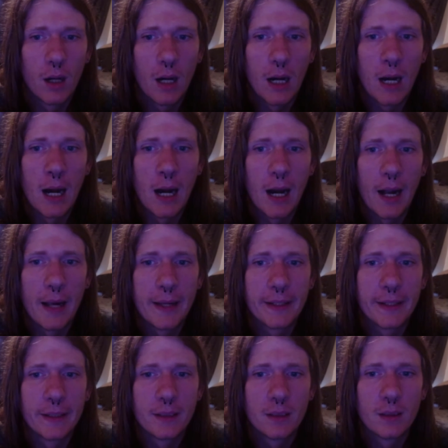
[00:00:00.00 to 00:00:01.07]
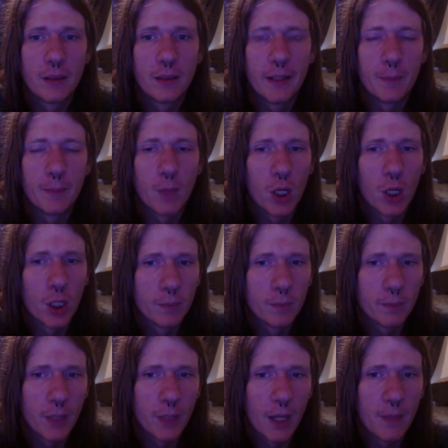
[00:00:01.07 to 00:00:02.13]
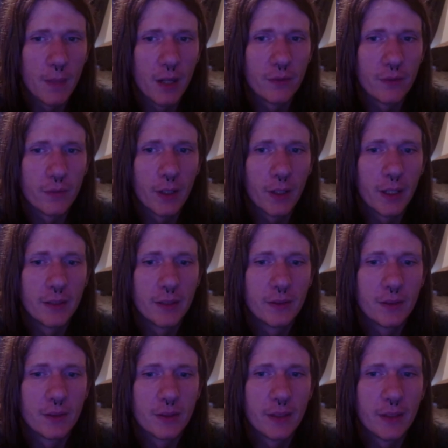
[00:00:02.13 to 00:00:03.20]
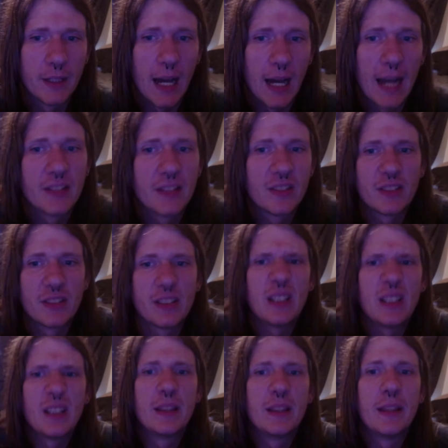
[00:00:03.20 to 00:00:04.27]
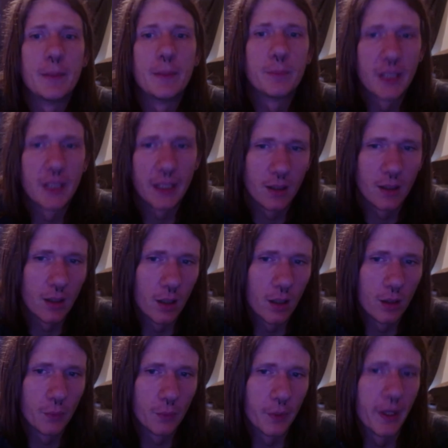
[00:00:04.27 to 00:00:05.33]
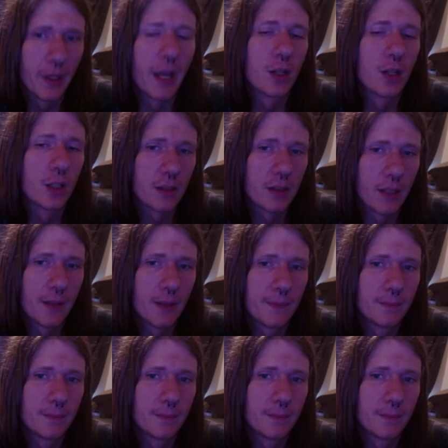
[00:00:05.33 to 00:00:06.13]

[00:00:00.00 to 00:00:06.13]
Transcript: I am hurt by my friends than I see them get hurt when I hurt them.